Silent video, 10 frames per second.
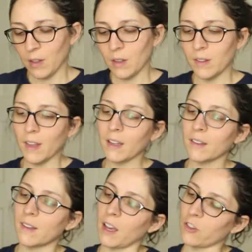The second
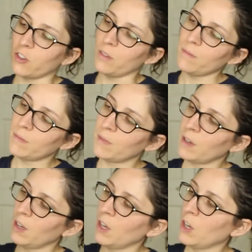section,
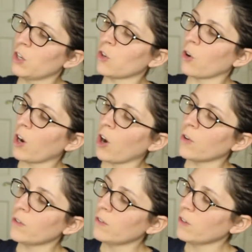your
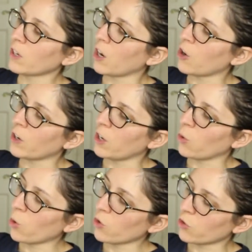garden, yard, and
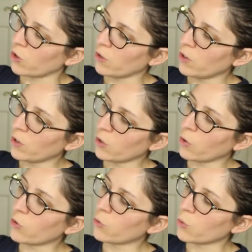orchard,
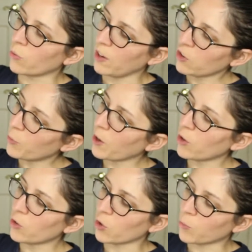goes through vegetable
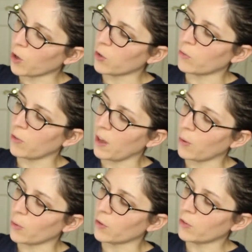garden, herb garden,
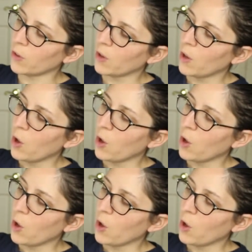flowers,